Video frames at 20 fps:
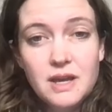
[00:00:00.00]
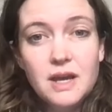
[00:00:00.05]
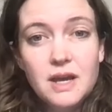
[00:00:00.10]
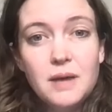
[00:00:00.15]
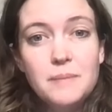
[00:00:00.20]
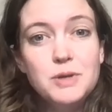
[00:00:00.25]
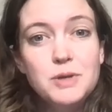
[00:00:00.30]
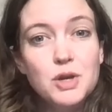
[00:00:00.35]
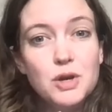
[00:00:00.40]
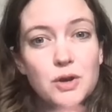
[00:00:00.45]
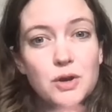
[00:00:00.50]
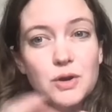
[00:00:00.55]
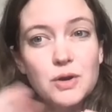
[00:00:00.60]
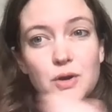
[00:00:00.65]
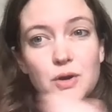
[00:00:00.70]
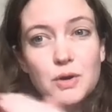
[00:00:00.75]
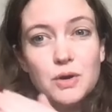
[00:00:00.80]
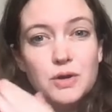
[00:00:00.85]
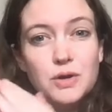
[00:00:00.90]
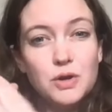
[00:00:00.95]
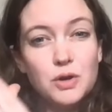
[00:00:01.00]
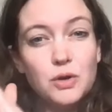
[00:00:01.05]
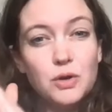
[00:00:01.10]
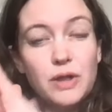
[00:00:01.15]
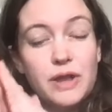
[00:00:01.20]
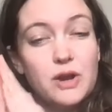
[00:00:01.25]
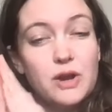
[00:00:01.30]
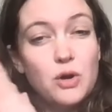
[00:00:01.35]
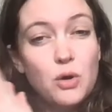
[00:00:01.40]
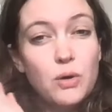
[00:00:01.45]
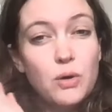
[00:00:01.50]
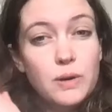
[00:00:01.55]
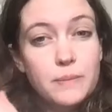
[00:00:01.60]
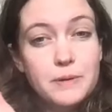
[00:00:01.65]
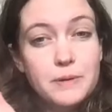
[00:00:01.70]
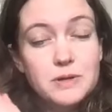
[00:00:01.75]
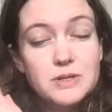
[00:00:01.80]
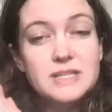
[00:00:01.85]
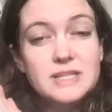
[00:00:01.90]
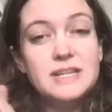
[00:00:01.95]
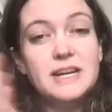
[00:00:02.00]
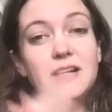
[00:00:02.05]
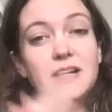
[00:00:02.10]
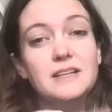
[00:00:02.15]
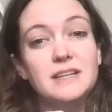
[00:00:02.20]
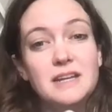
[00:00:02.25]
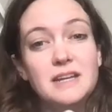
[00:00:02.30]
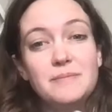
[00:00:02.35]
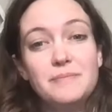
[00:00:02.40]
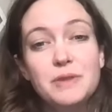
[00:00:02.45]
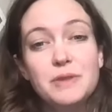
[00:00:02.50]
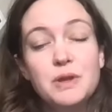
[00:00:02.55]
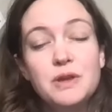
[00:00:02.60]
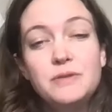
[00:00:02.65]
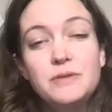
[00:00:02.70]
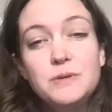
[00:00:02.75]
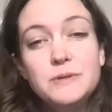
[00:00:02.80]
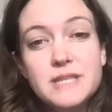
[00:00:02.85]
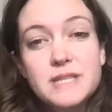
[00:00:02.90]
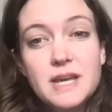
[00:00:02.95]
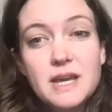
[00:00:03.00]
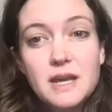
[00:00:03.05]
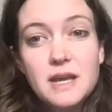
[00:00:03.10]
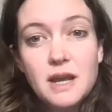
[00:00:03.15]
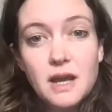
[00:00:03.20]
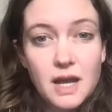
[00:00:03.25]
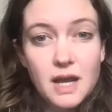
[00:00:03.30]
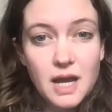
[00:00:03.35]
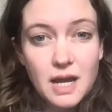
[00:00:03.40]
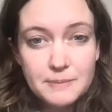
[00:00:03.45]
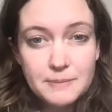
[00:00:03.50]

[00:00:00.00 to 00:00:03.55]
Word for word: um, your your like core personality if you say